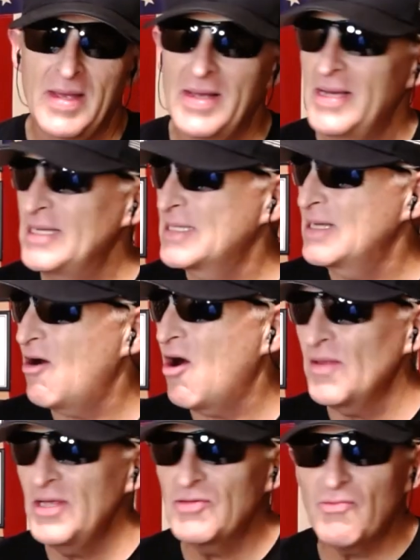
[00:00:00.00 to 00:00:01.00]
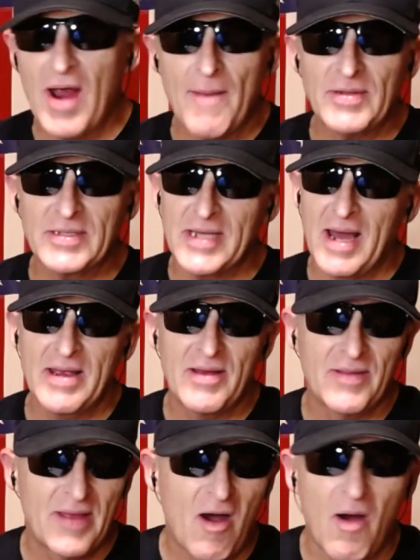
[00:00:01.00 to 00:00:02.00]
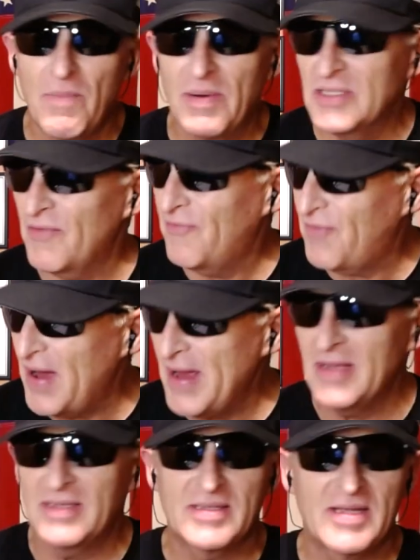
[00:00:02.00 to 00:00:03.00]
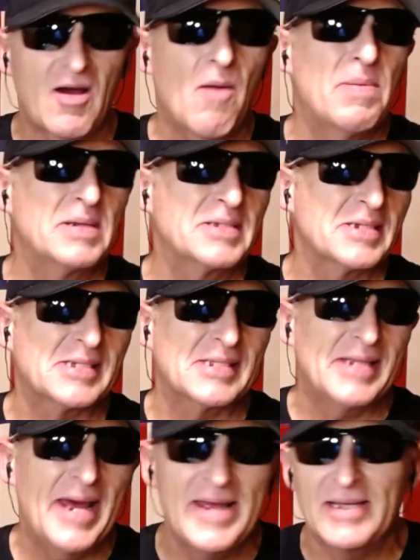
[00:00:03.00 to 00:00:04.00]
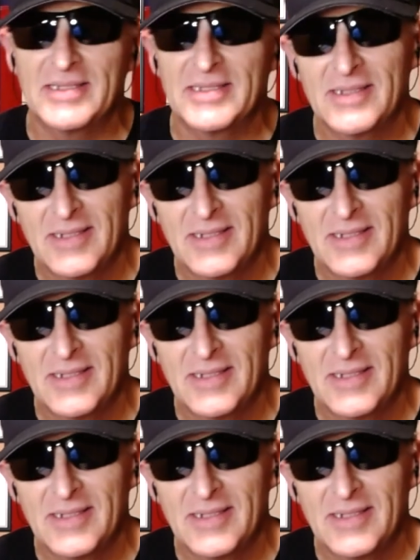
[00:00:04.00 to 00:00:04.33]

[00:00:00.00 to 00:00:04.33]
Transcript: He said, all these rappers out here, they all a bunch of fakes. They all a bunch of snakes.